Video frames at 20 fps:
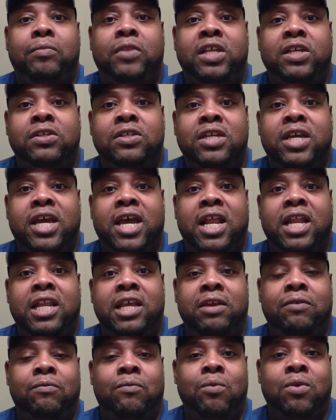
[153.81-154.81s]
let's say I
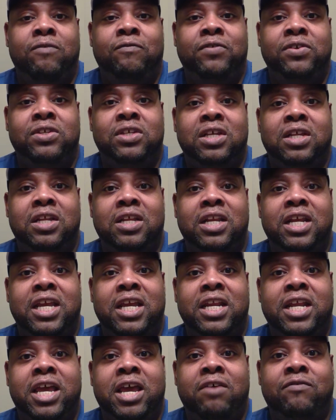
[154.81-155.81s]
leave one
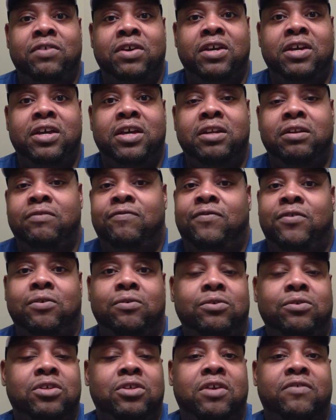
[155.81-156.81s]
facility and I have a good
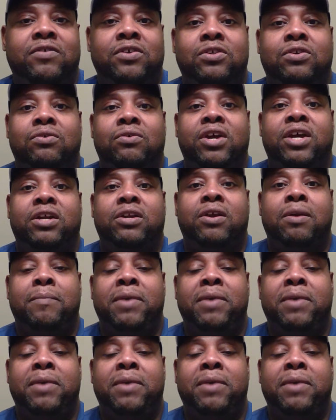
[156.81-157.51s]
food service director.